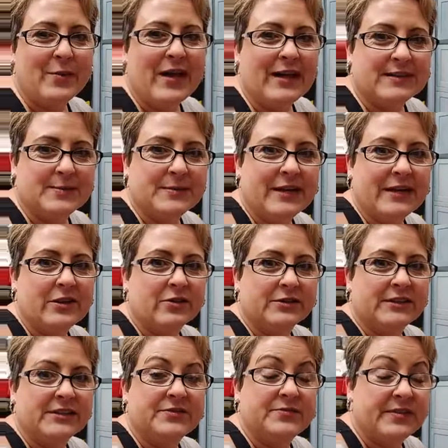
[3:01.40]
we had some technical
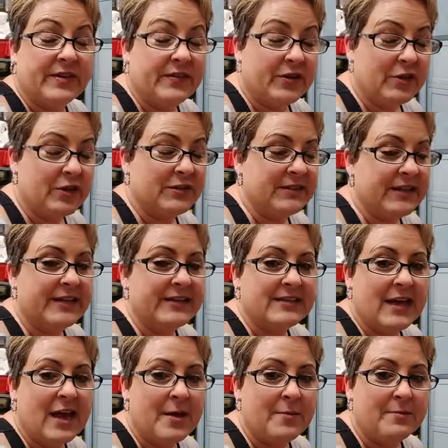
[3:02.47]
dis- difficulties.
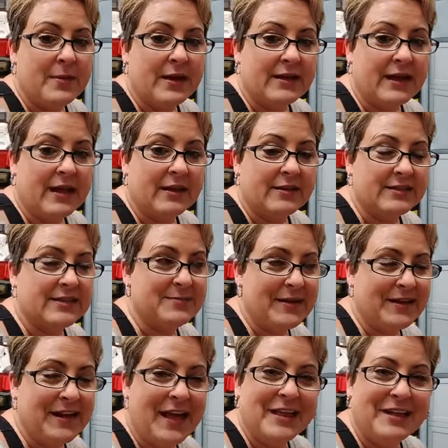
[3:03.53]
Um, Michael, this is
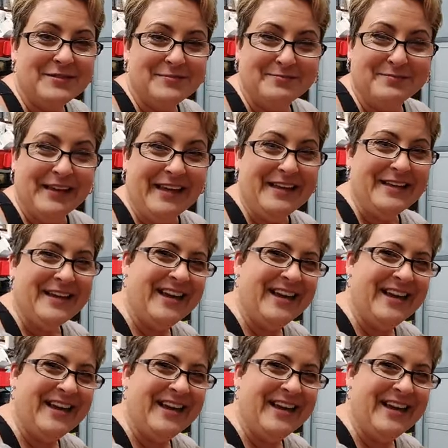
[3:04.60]
Michaela, me.